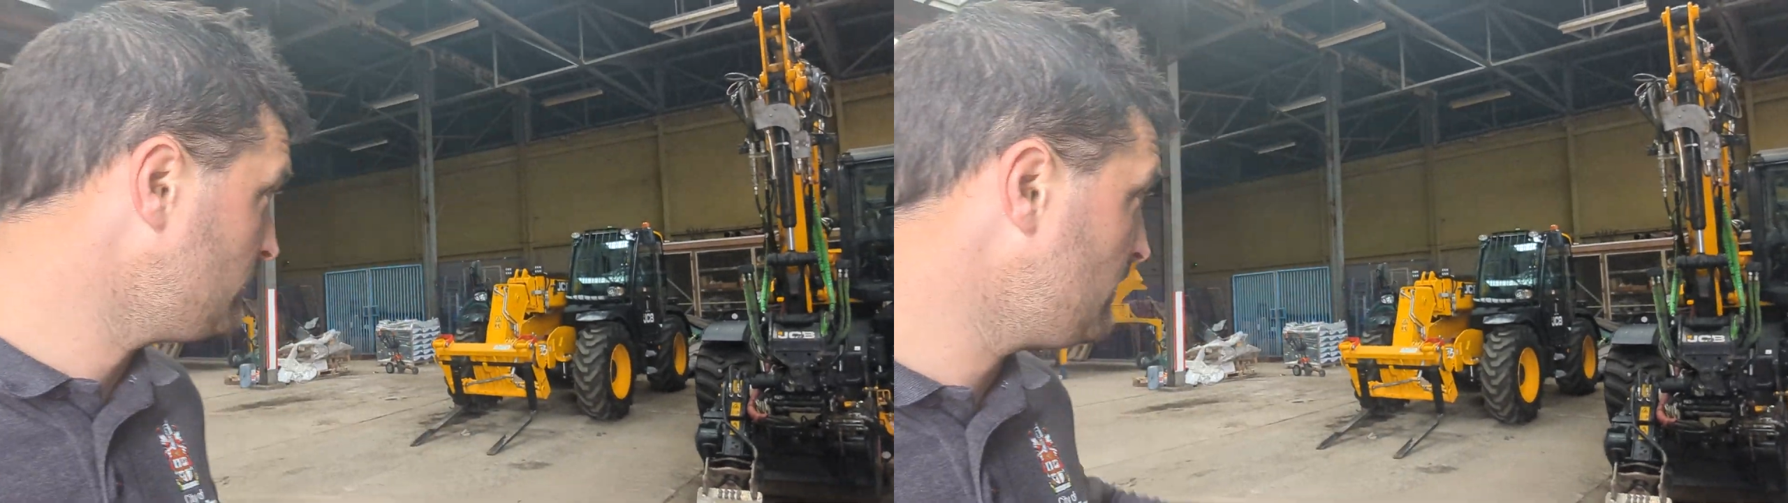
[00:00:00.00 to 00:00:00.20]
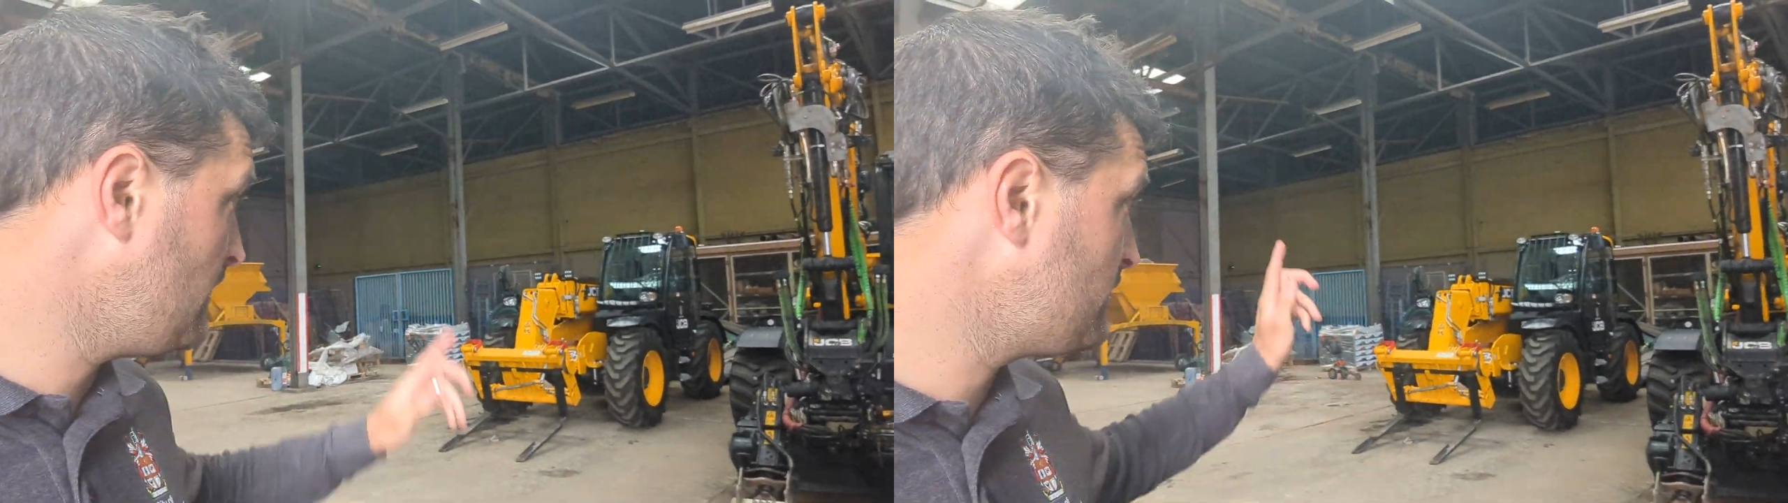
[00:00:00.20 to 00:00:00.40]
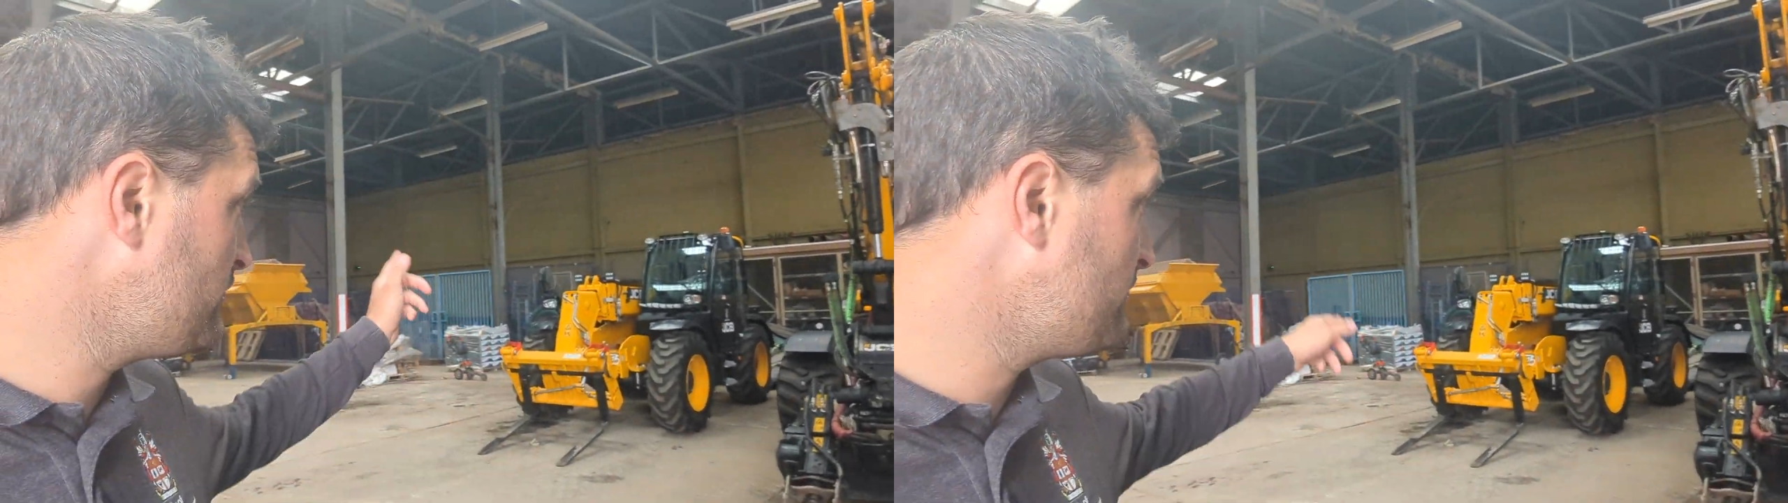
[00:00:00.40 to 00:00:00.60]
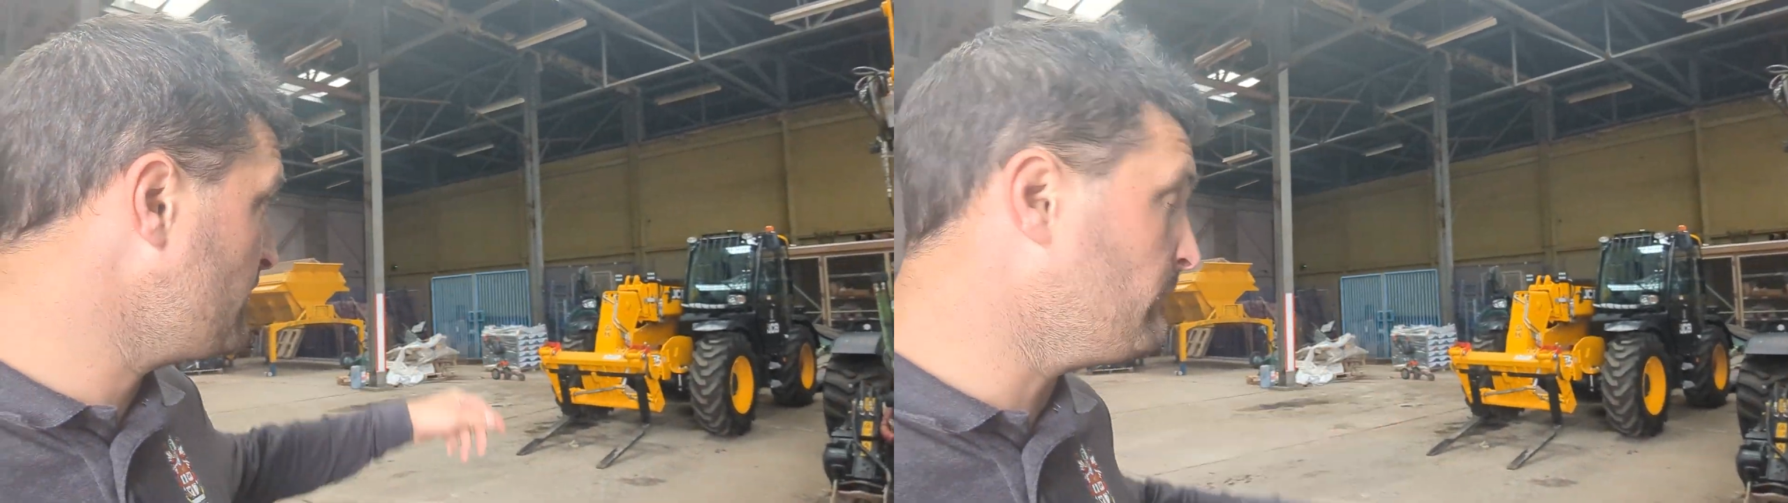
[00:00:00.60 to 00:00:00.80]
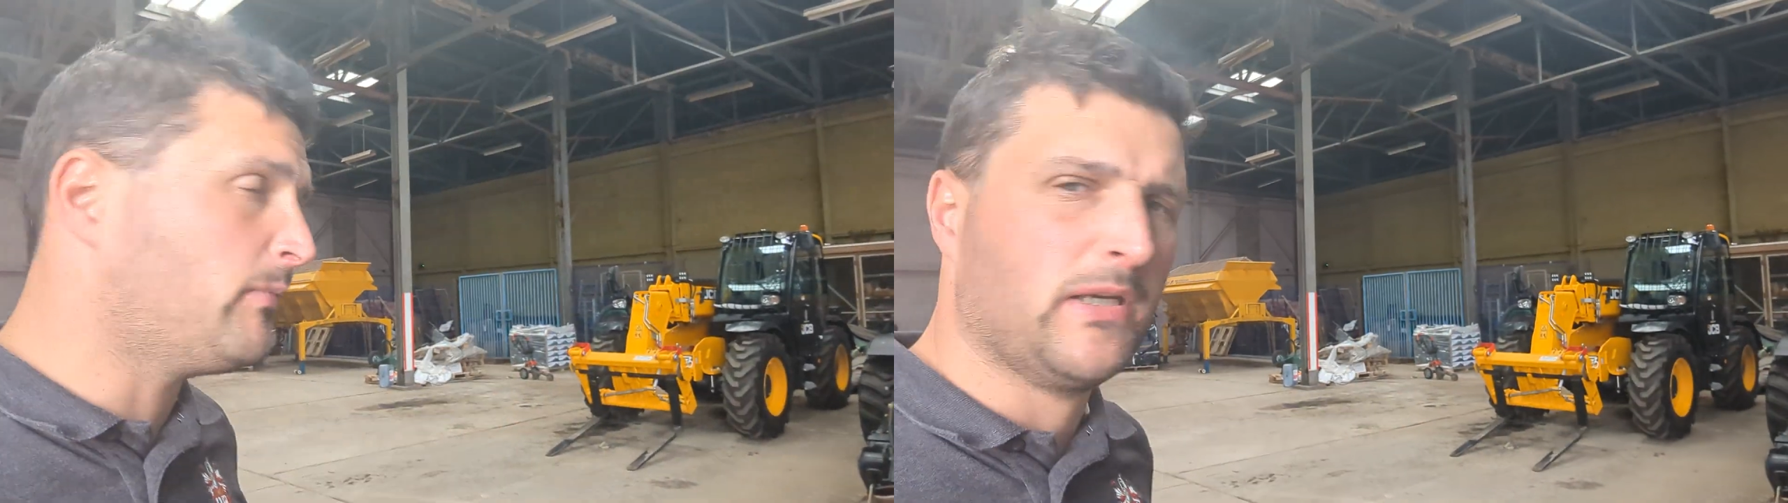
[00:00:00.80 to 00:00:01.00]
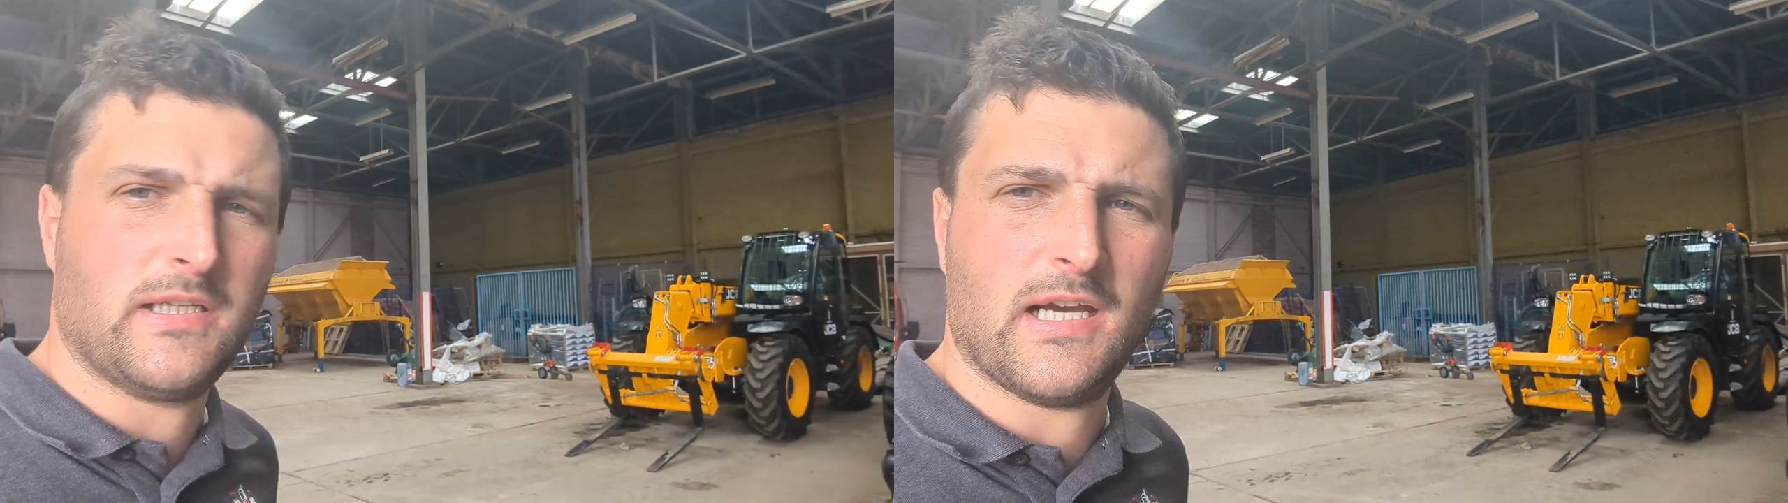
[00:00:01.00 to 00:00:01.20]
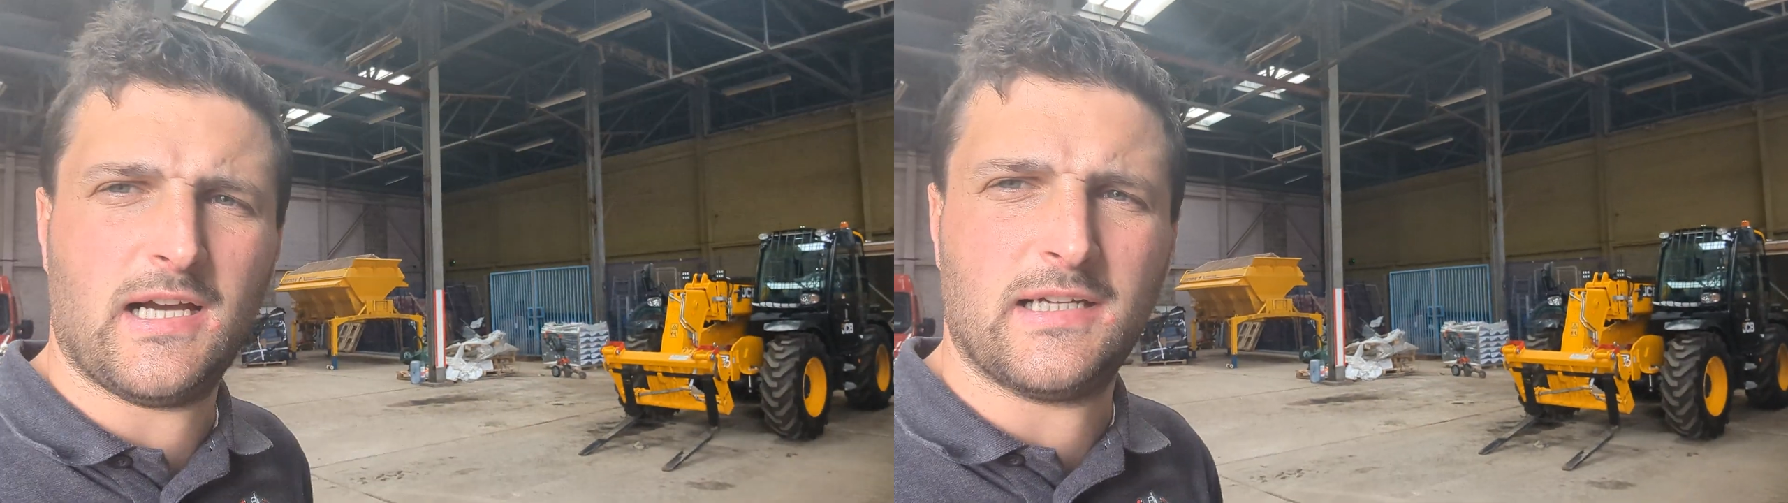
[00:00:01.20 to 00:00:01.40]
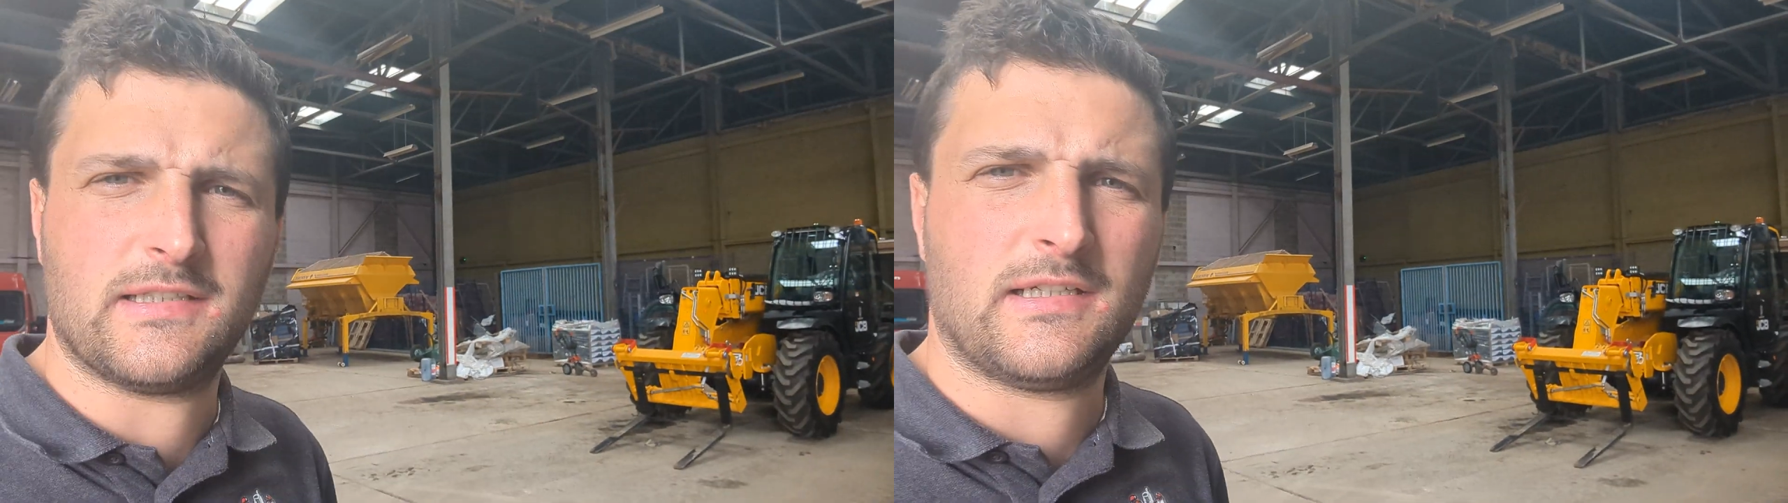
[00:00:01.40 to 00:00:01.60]
So that's just been
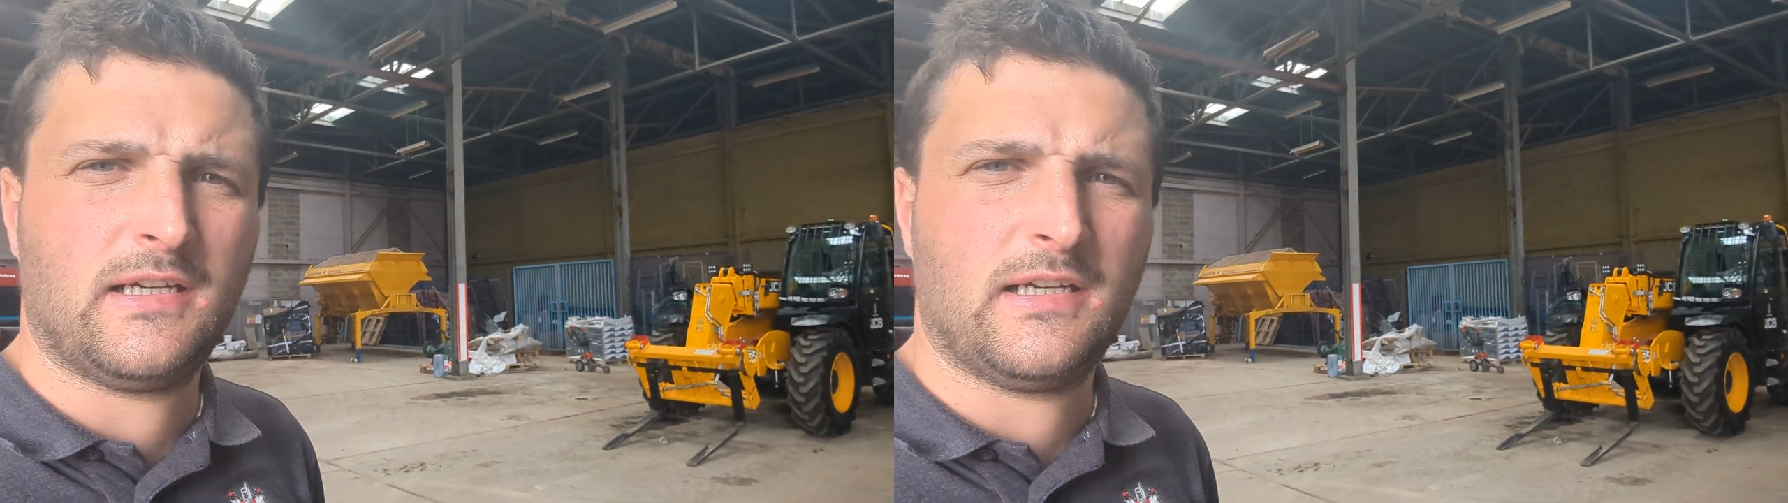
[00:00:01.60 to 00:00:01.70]
PDI'd,